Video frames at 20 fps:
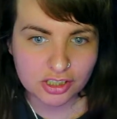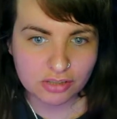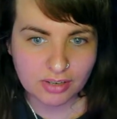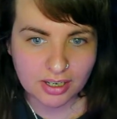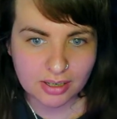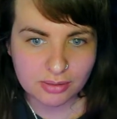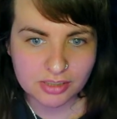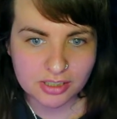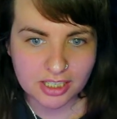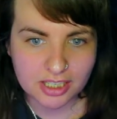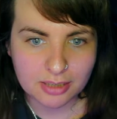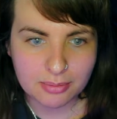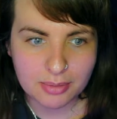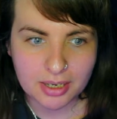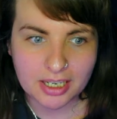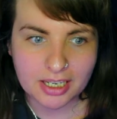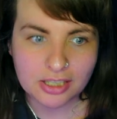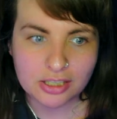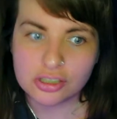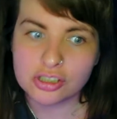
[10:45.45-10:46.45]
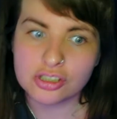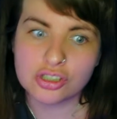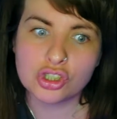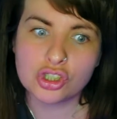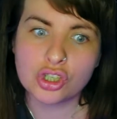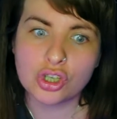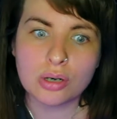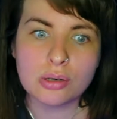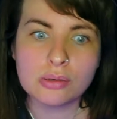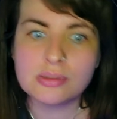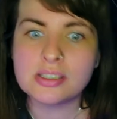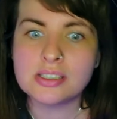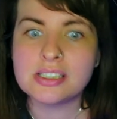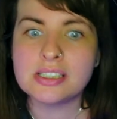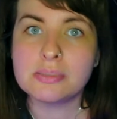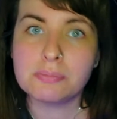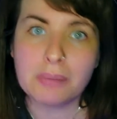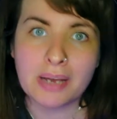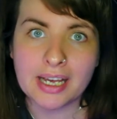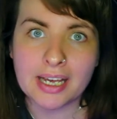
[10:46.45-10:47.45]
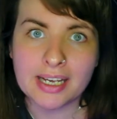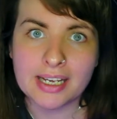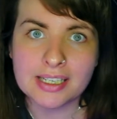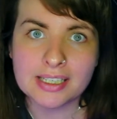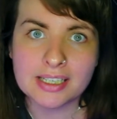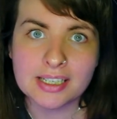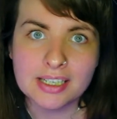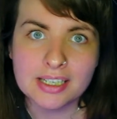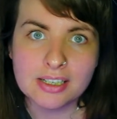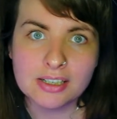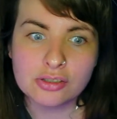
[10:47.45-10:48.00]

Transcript: around him and he just chose his pick.